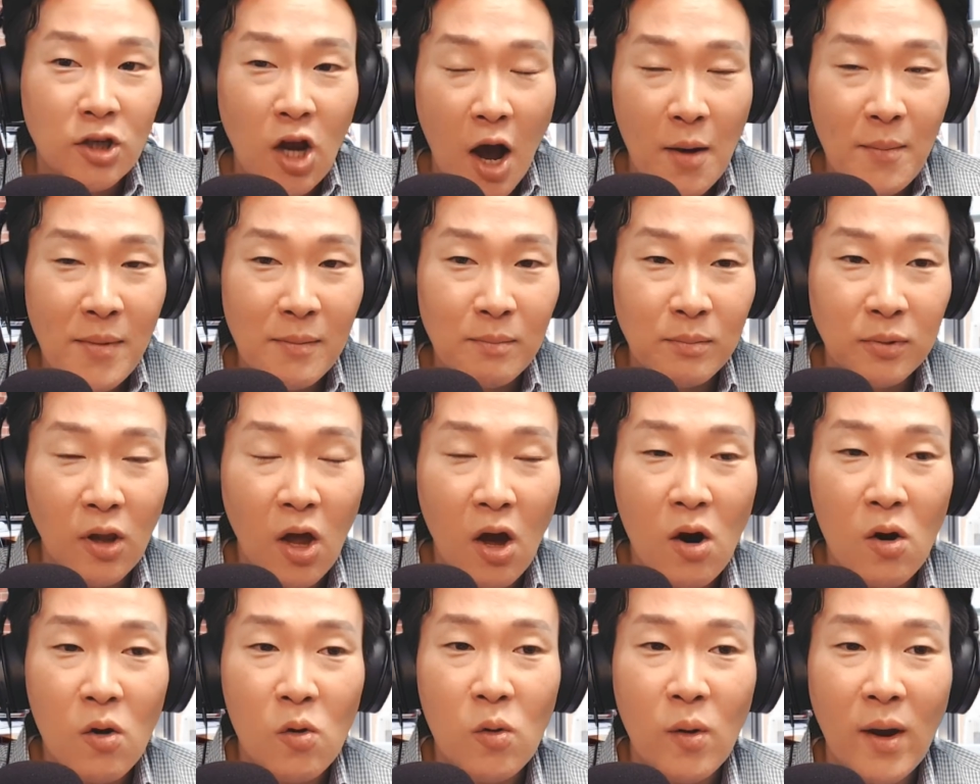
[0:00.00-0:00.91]
comment
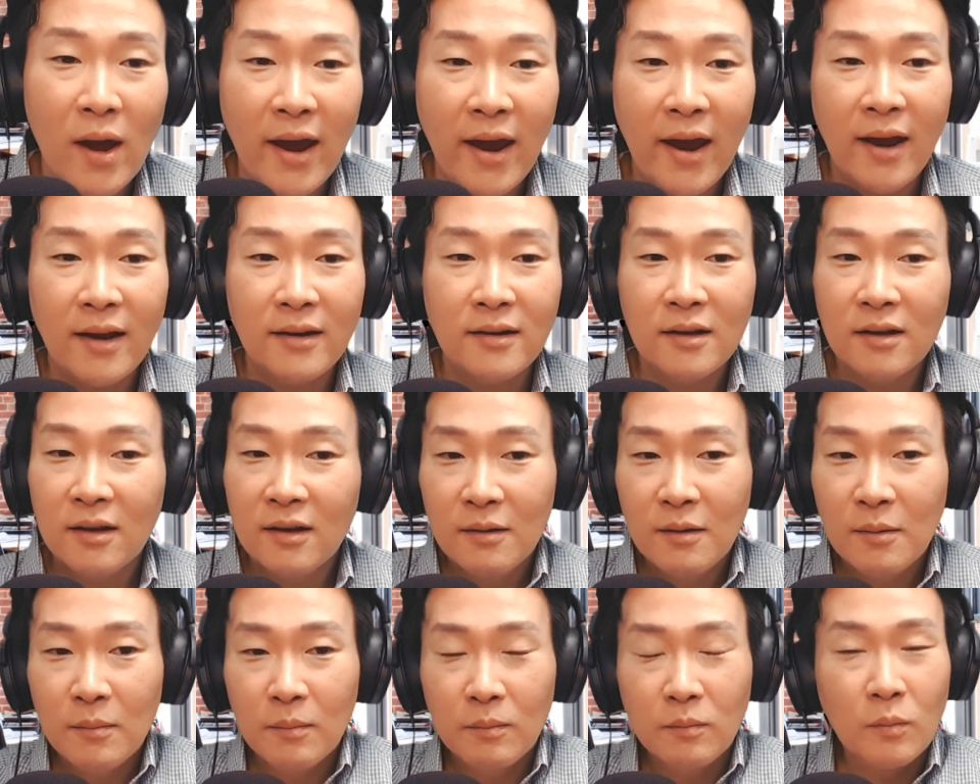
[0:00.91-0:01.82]
below and
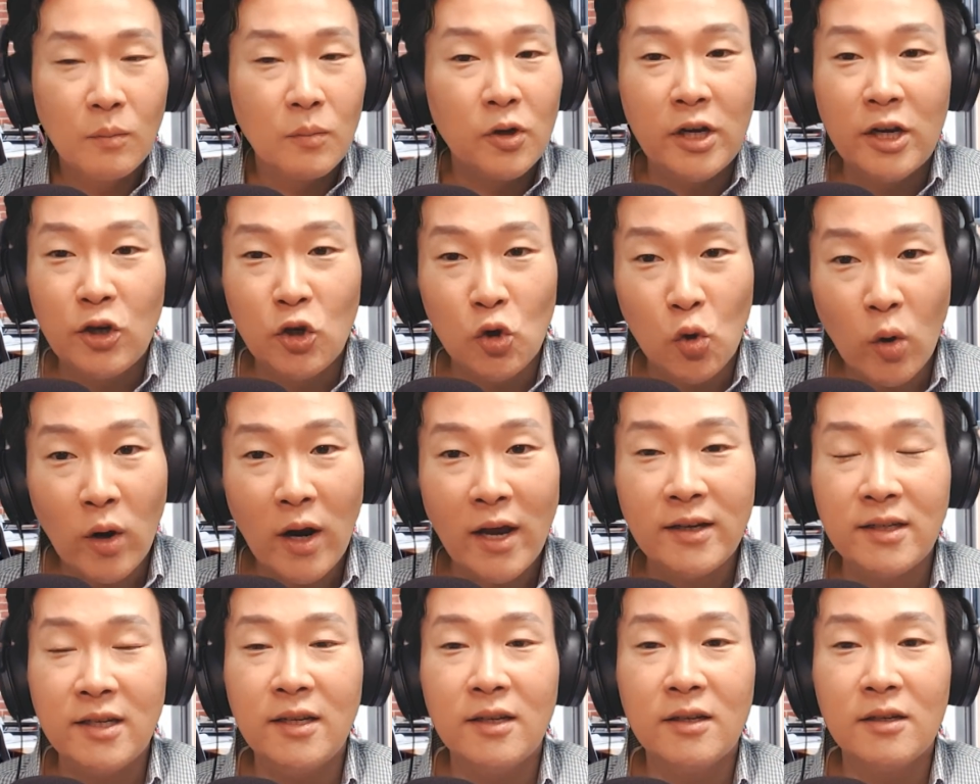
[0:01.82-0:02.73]
put in your
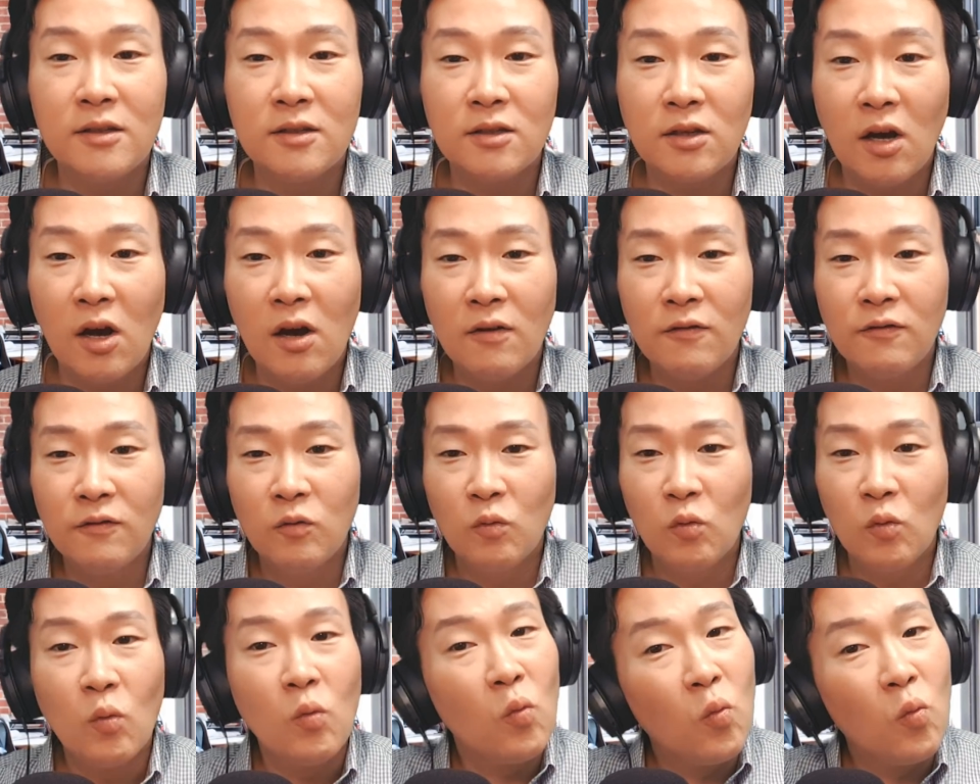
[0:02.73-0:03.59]
ideas of